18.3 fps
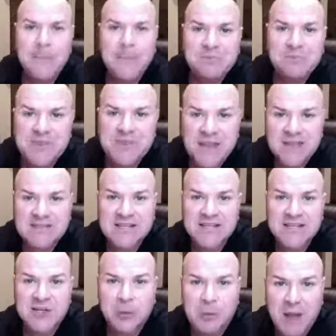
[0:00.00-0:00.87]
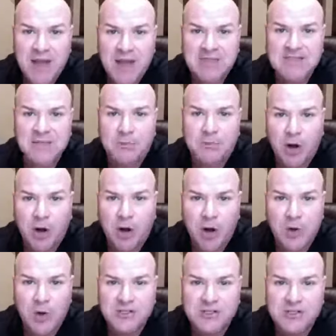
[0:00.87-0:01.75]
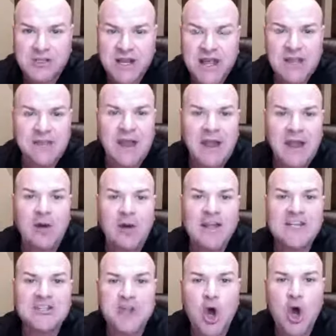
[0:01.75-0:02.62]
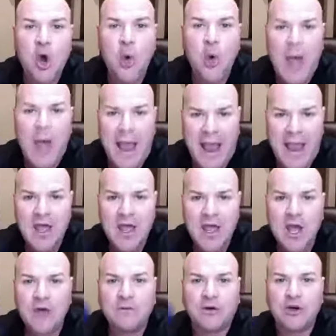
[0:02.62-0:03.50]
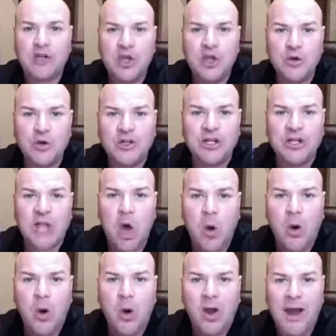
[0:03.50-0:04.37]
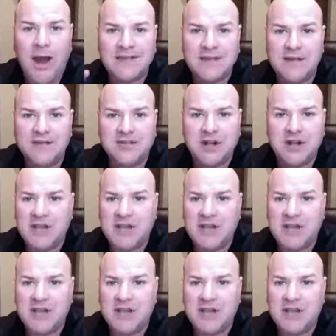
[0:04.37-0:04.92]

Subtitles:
this is your best approach. There is no way for you to lower oxidative stress.